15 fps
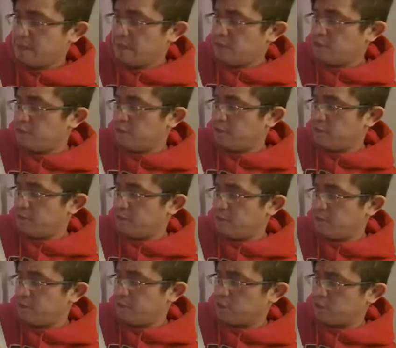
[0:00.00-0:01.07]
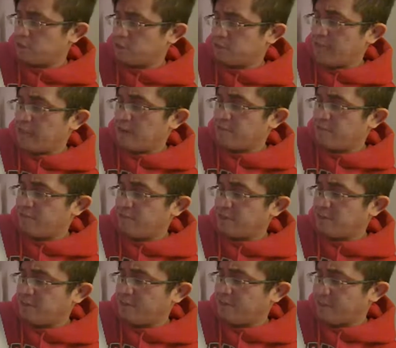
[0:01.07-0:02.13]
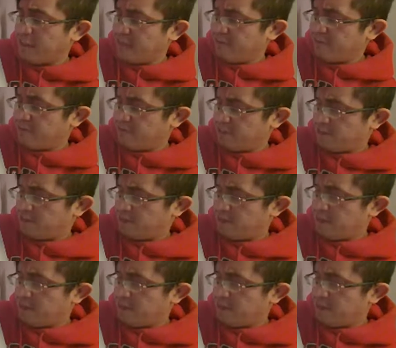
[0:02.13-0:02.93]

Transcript: So the clear circle says everything to the left